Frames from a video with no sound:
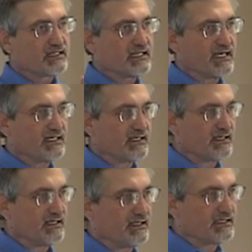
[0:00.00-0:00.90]
that,
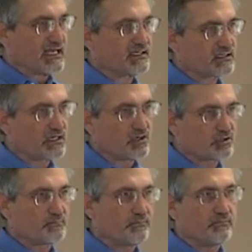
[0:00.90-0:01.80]
that
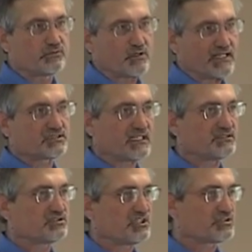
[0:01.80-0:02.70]
goes,
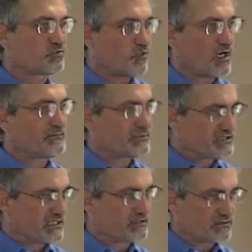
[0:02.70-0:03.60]
transcends just one
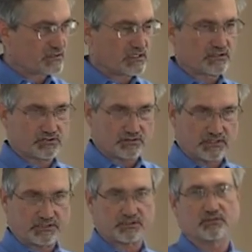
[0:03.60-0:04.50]
particular cultural
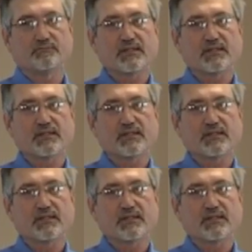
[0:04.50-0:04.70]
issue.